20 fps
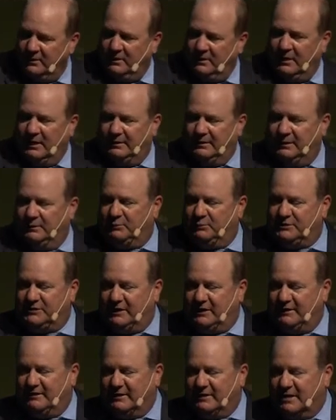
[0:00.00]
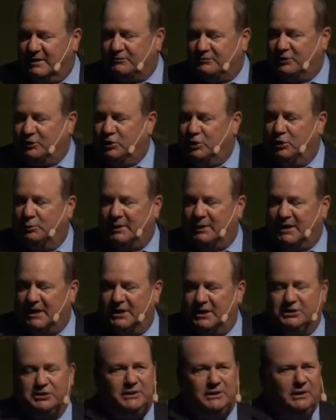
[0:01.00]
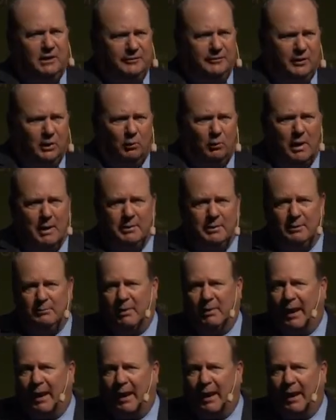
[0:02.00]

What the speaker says: And then presenting this afternoon will be Ingy on their Robin